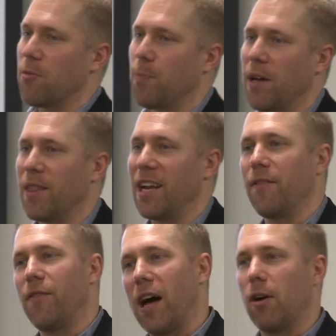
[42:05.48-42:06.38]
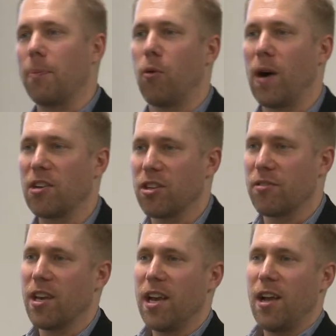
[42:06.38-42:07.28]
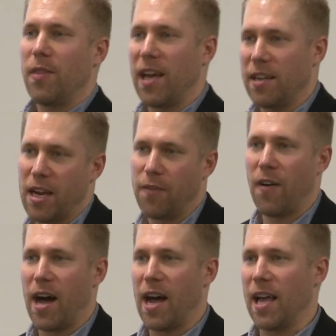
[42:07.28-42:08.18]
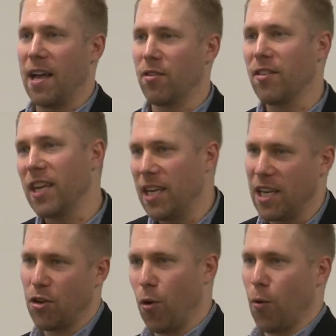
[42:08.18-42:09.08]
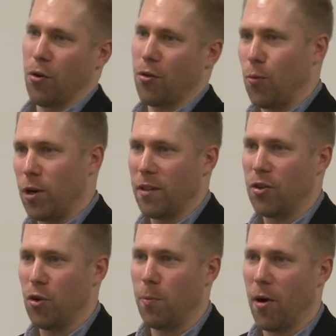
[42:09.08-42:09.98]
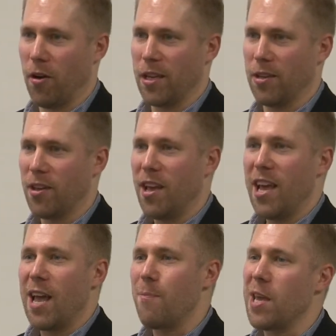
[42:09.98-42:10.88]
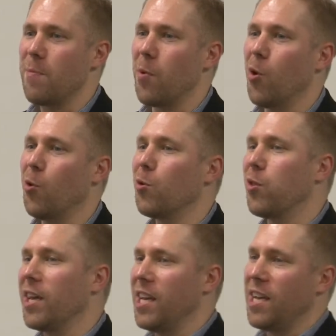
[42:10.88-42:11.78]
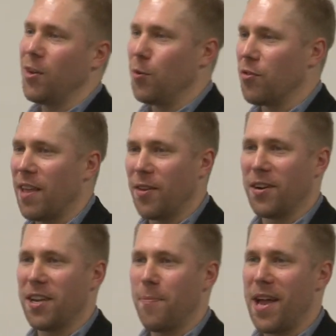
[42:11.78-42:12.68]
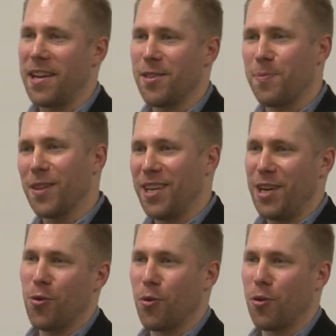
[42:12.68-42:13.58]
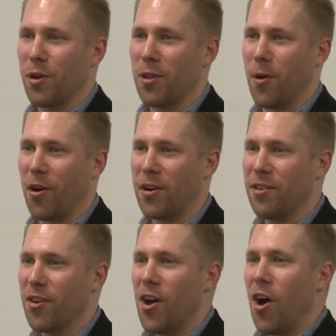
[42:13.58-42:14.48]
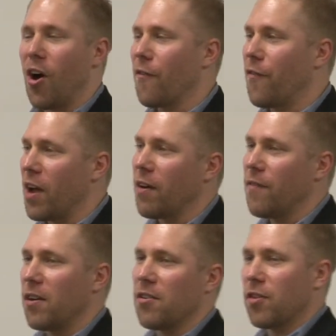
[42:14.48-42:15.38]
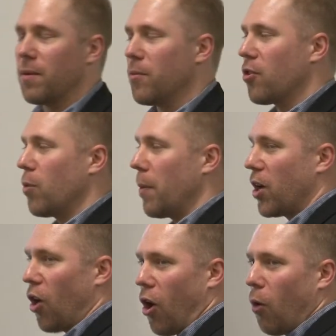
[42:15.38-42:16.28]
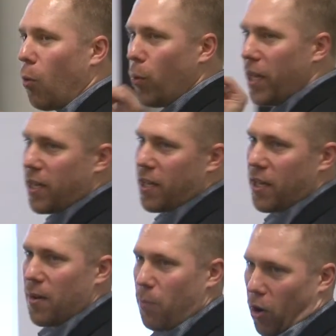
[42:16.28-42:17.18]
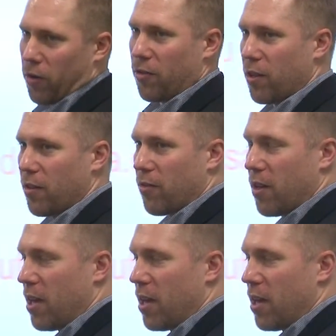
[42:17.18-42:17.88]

but then in follow up questions, they identify as leaning towards one of the two parties. And people who lean, who say they're independents but lean towards one of the parties, are very, very similar to what we call weak partisans,